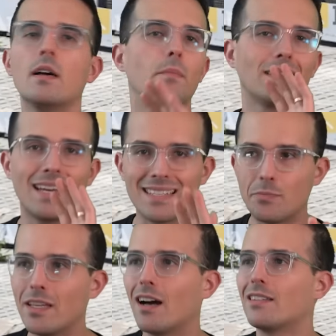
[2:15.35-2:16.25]
but that is
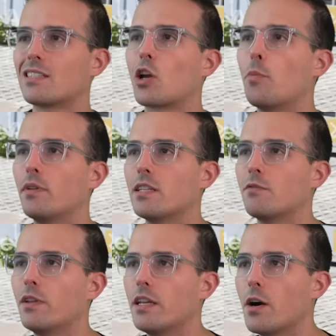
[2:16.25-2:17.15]
beyond the scope of this
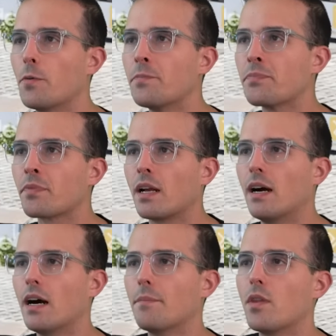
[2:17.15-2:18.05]
video.
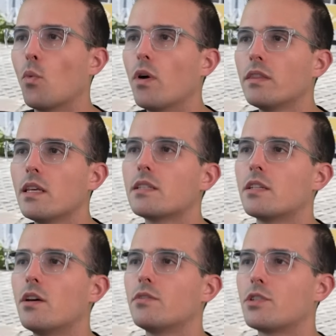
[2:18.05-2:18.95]
One thing to note